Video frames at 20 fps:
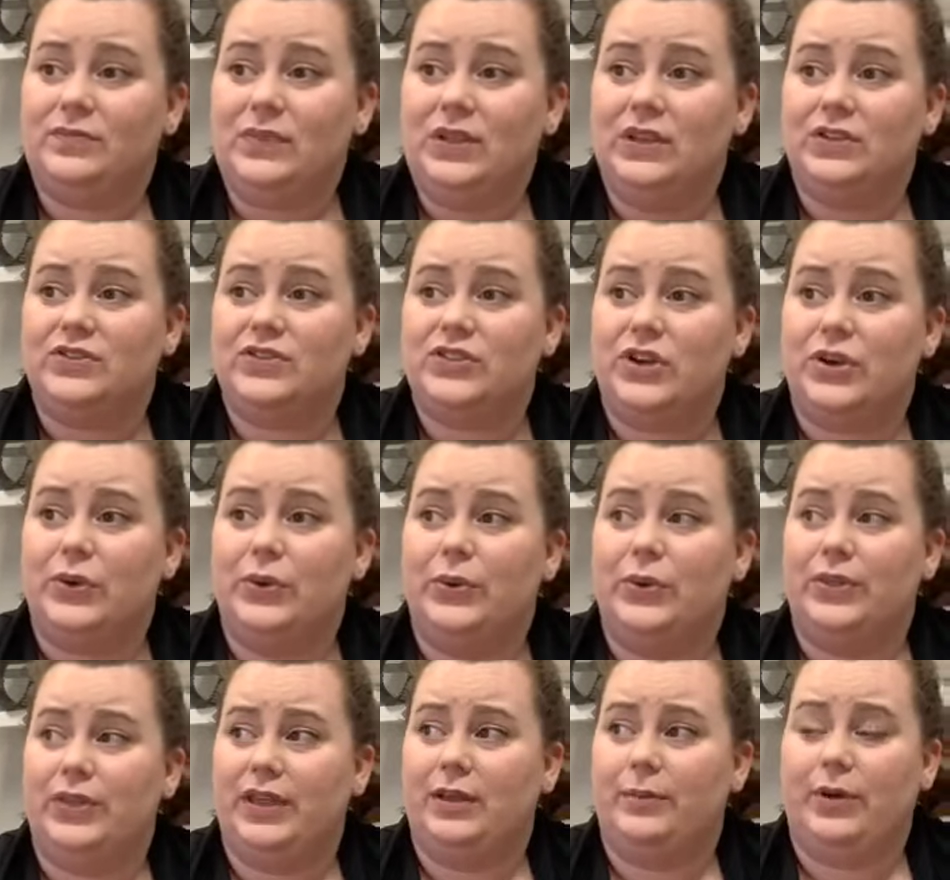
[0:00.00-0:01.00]
So
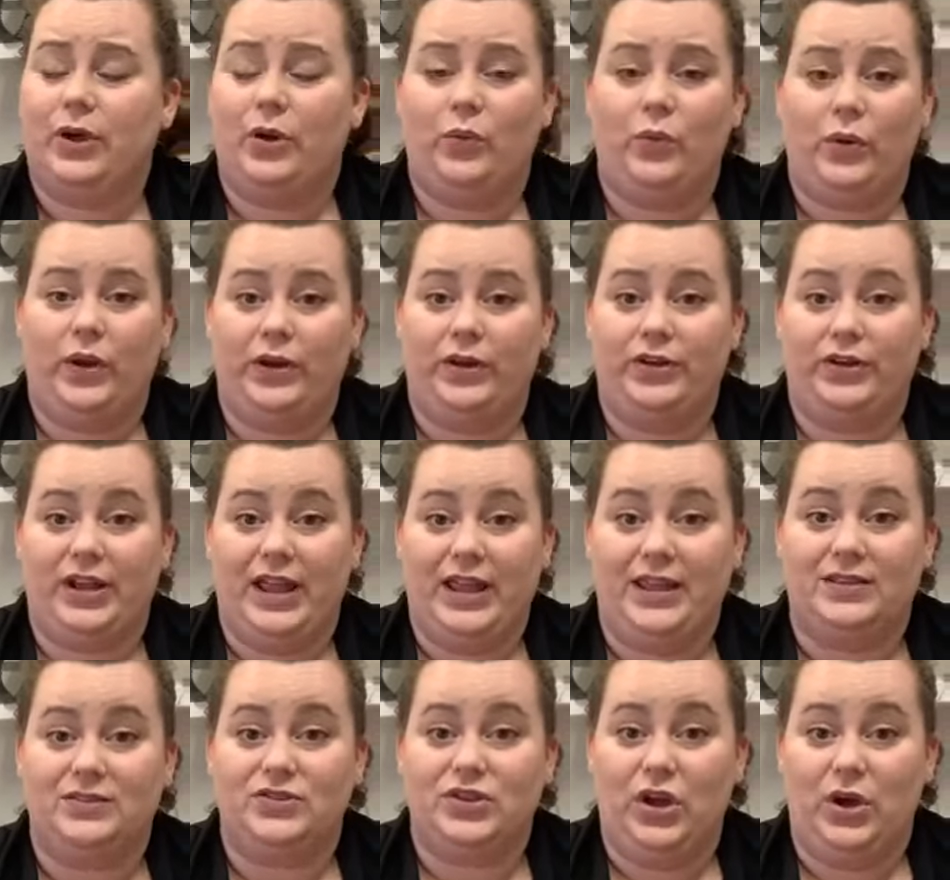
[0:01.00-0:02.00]
think about where your cake
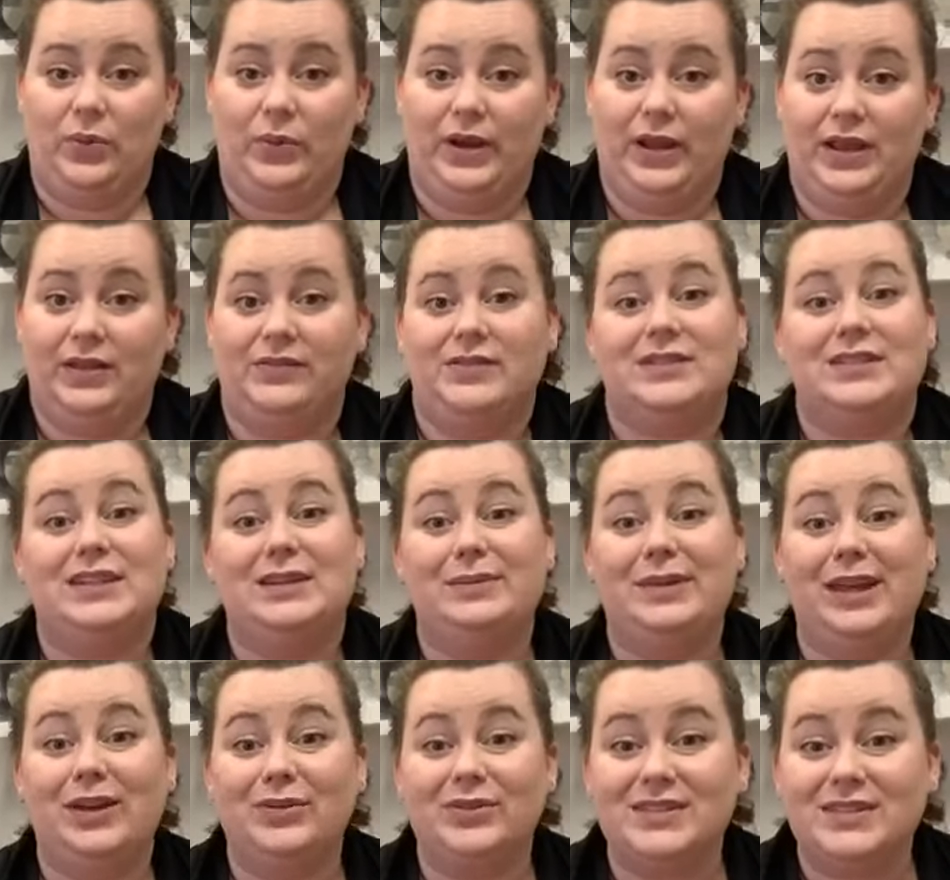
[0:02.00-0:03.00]
is going. If it's gonna be
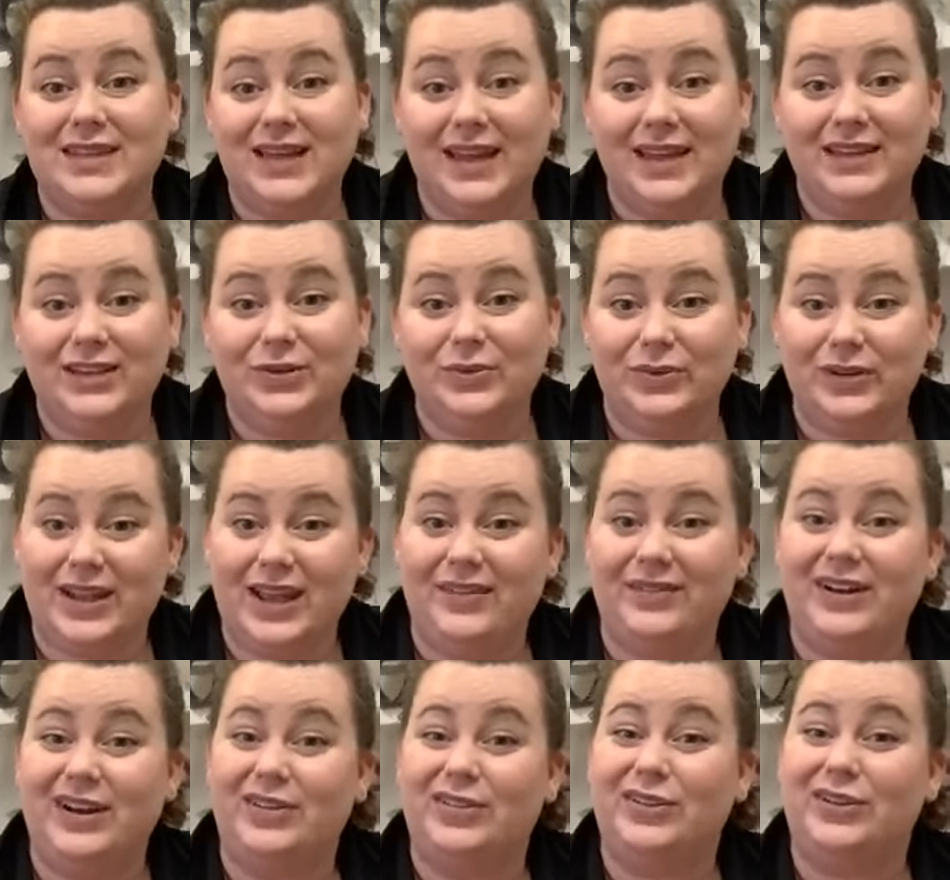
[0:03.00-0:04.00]
outside, you wanna have it
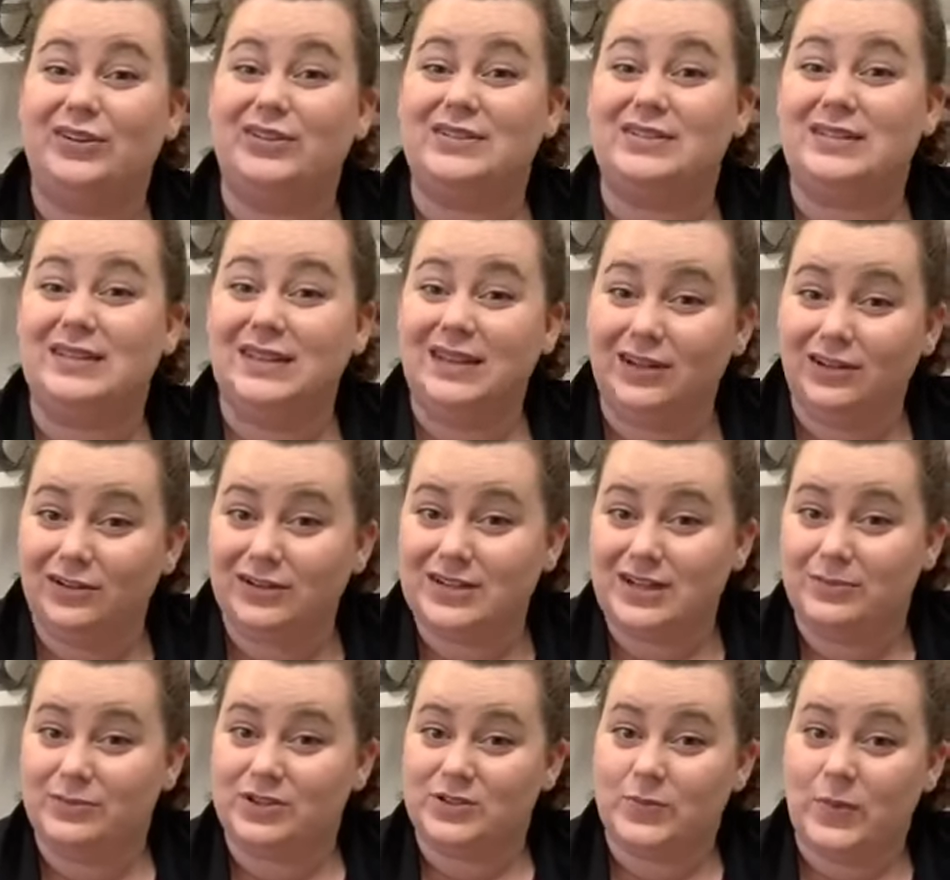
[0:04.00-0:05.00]
out there as little
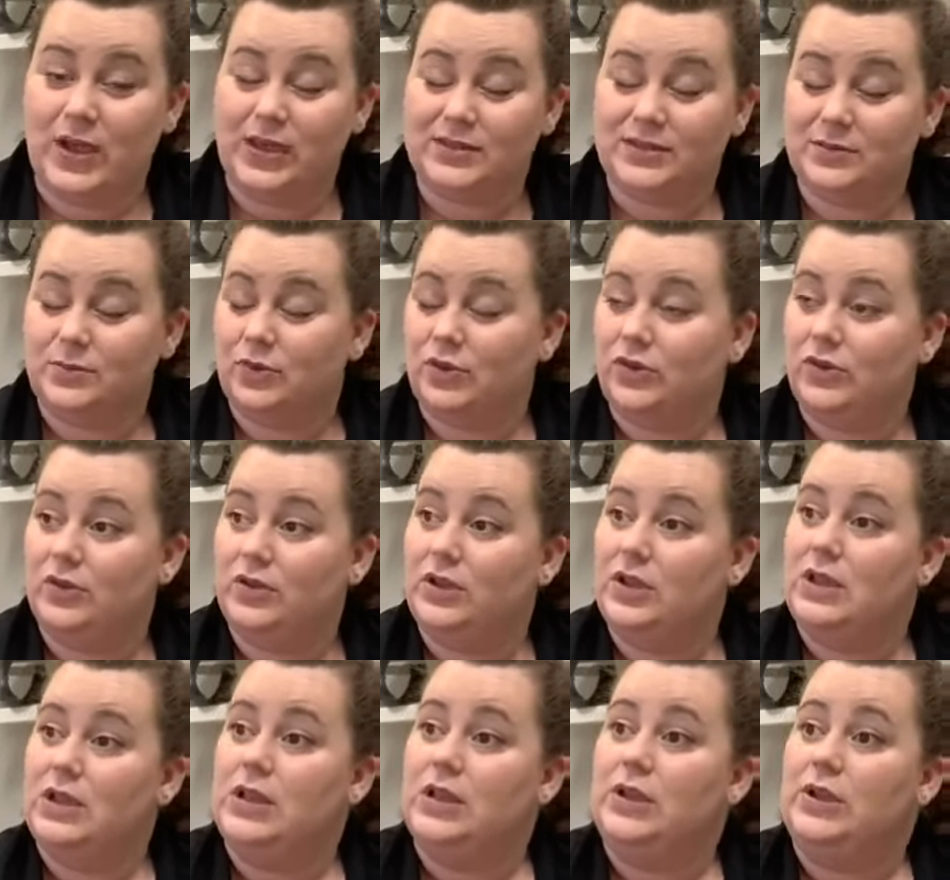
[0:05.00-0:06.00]
time as possible.
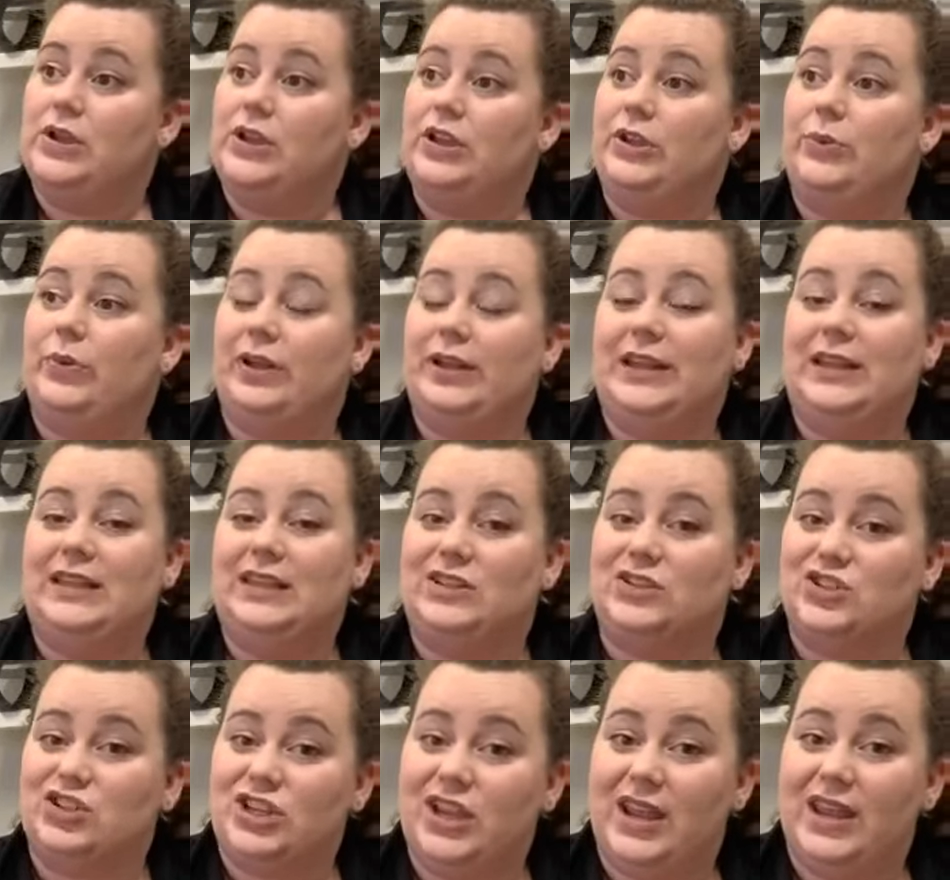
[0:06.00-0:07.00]
You want it in the
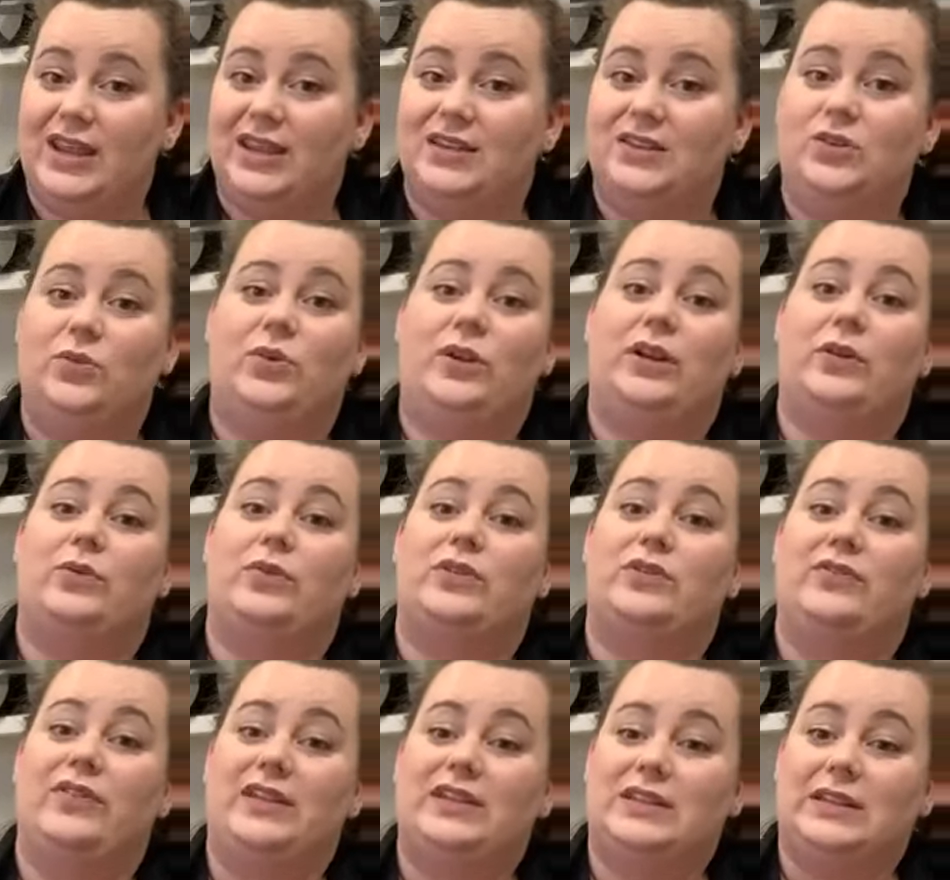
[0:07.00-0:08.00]
shade, you want it with
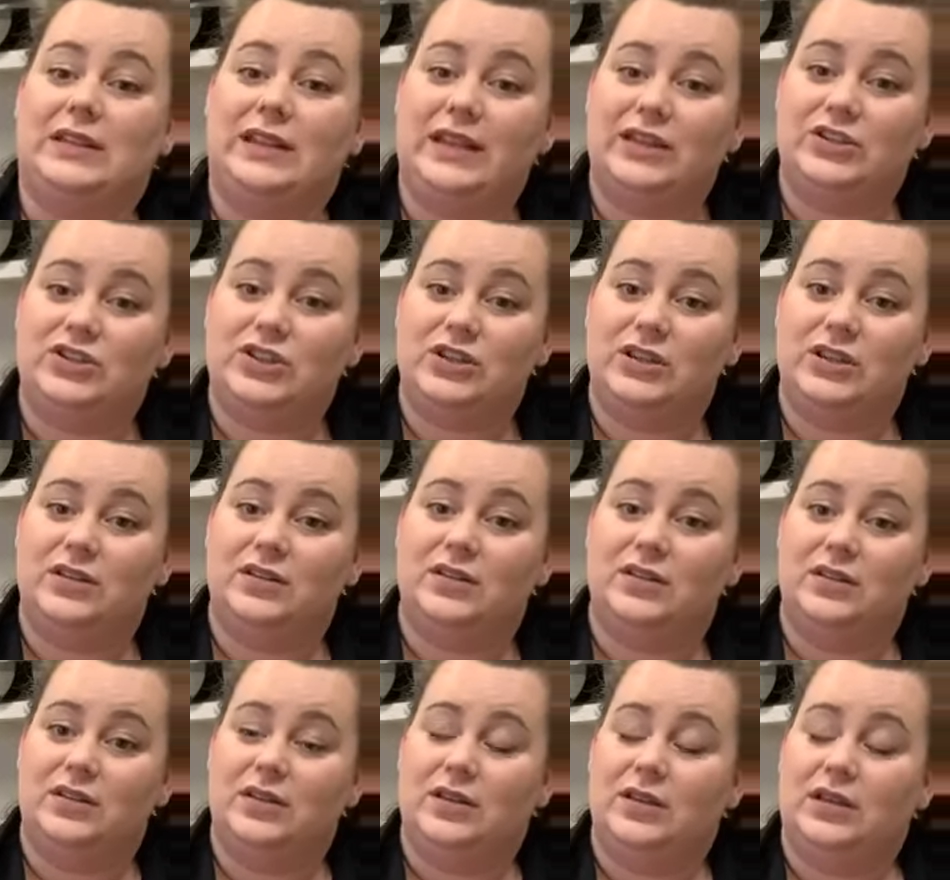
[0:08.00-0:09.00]
ventilation.
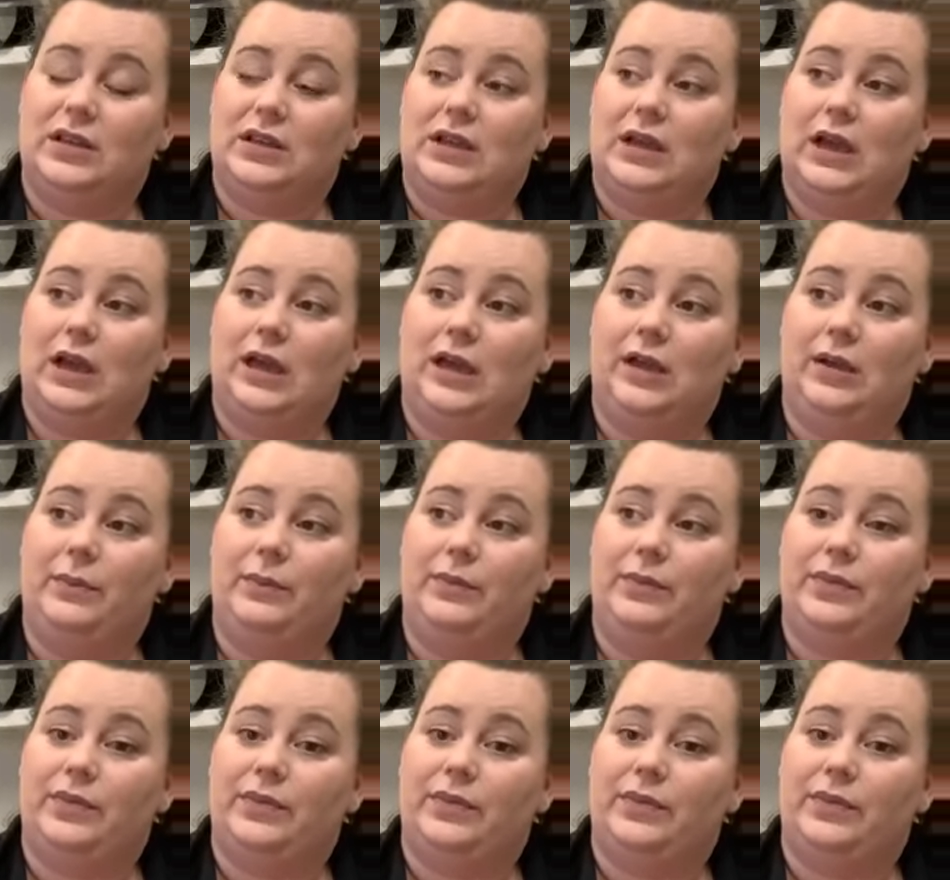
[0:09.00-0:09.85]
Um,